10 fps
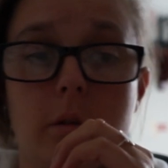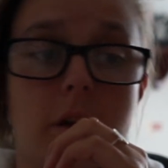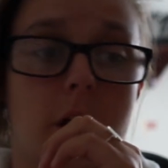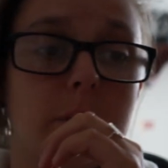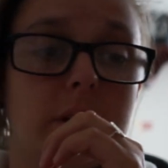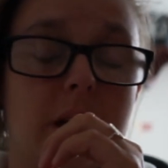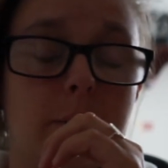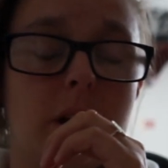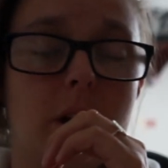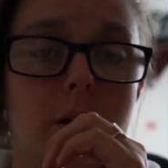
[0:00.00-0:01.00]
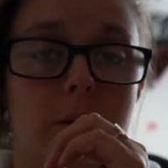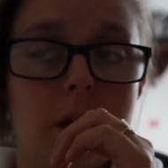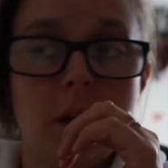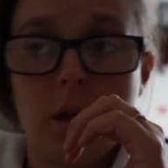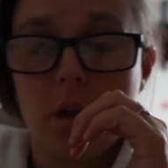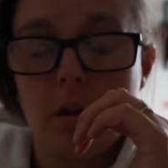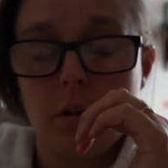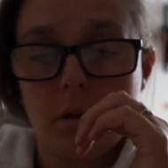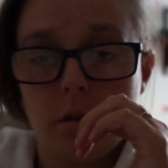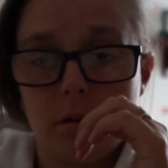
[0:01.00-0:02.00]
comment down below
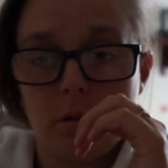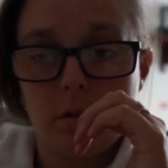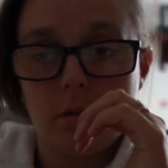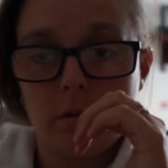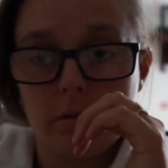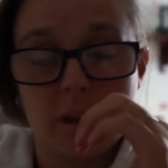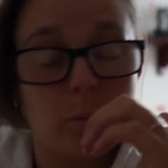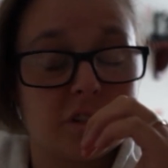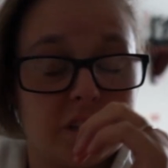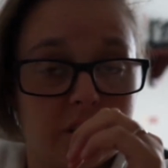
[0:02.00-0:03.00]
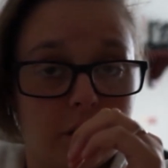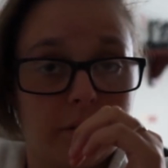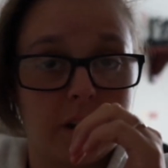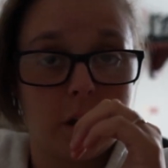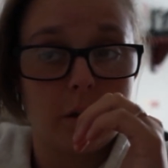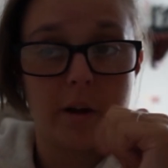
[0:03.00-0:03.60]
that you watched the entire video.